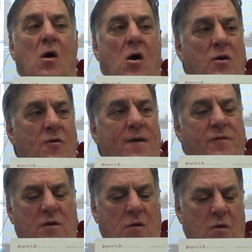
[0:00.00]
all you
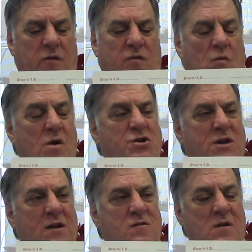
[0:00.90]
have to do is, once
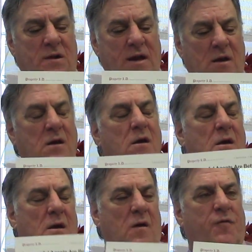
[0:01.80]
you get to the link,
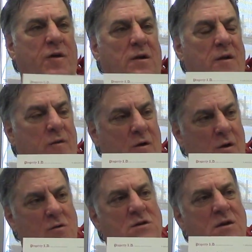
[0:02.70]
fill in the
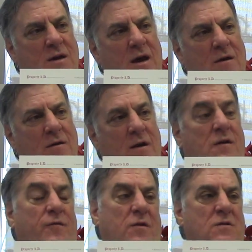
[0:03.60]
closing date,
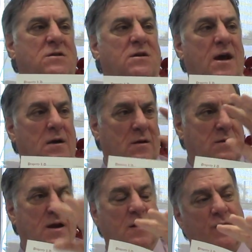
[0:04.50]
tentative
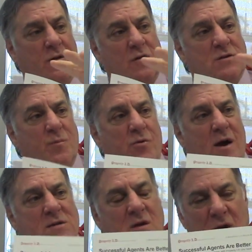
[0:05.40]
closing
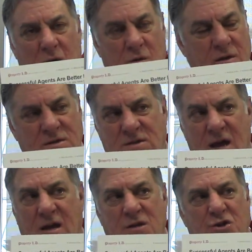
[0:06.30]
price. Within
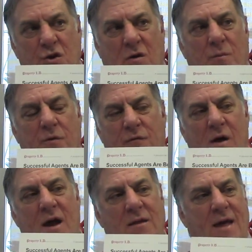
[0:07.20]
seconds, you can
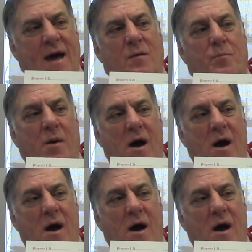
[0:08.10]
provide that